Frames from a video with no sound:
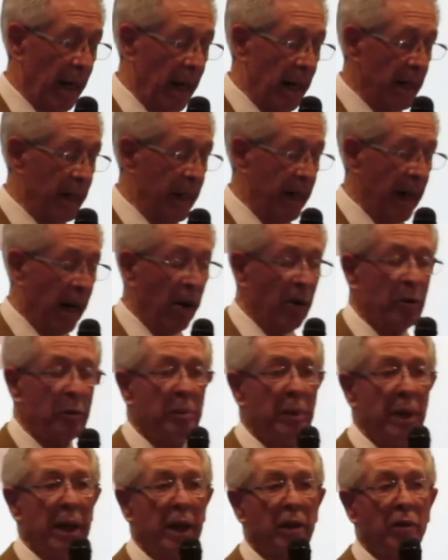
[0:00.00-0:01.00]
at the
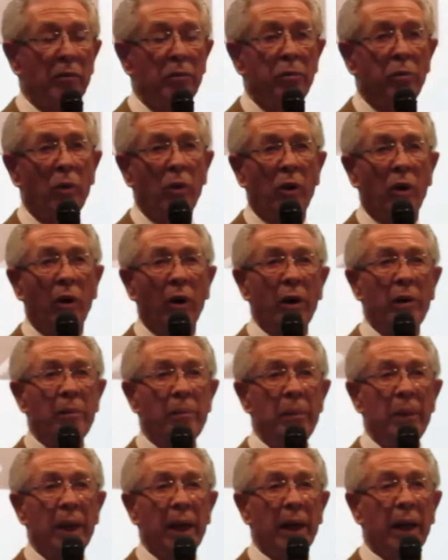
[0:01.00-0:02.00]
outbreak of war
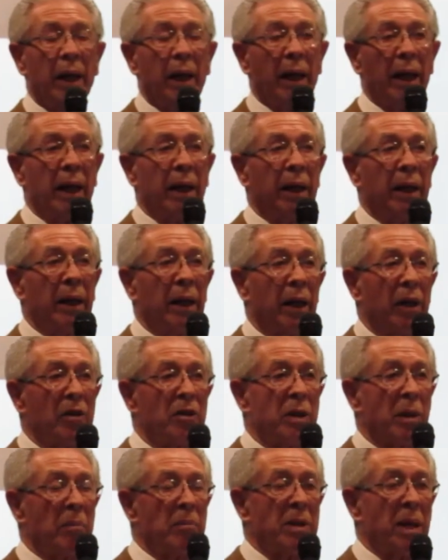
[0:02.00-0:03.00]
in uh,
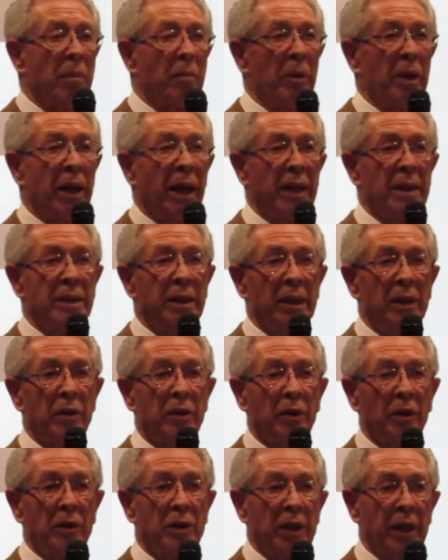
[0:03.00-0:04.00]
September
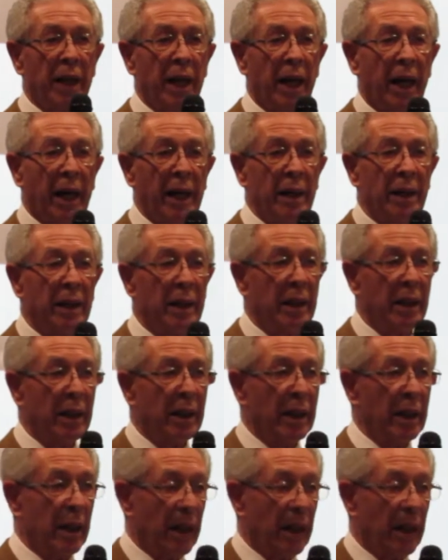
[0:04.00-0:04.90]
1939,